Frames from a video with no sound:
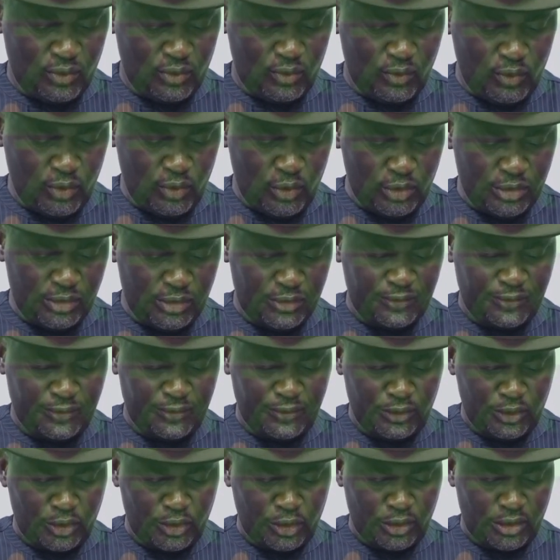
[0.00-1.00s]
whose
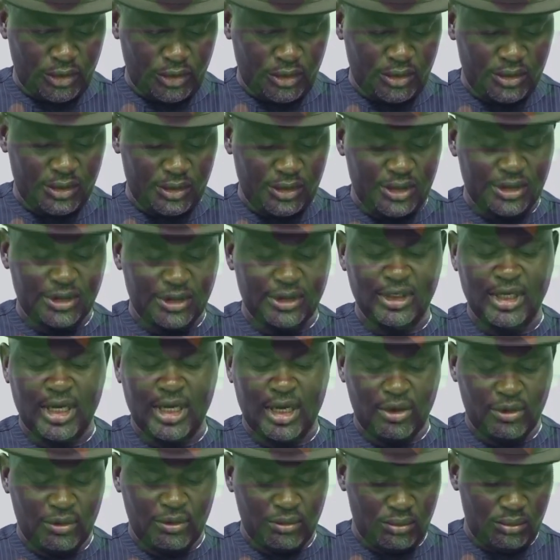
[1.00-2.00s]
future is
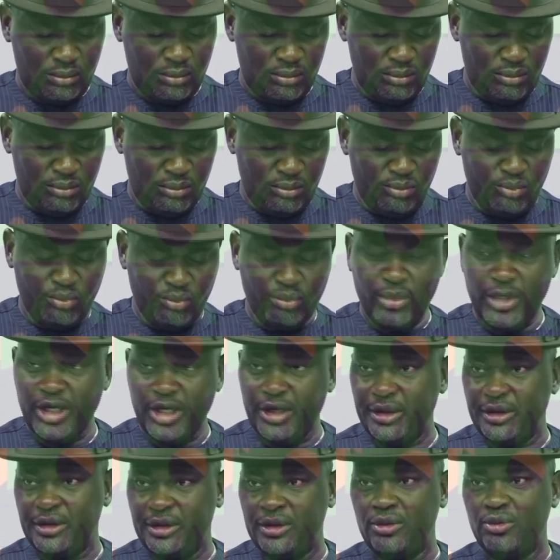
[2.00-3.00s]
now
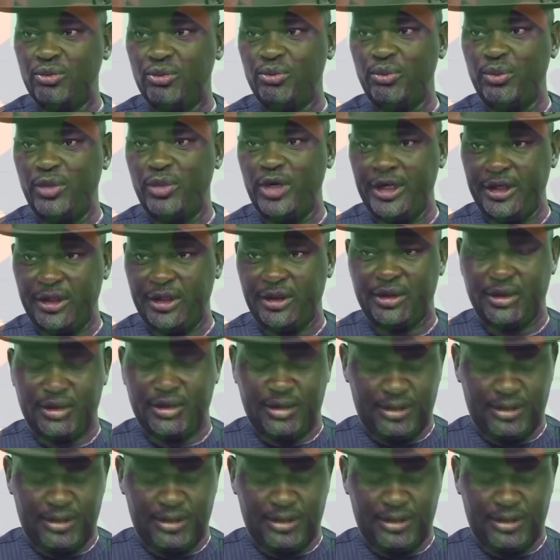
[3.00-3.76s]
made bleak.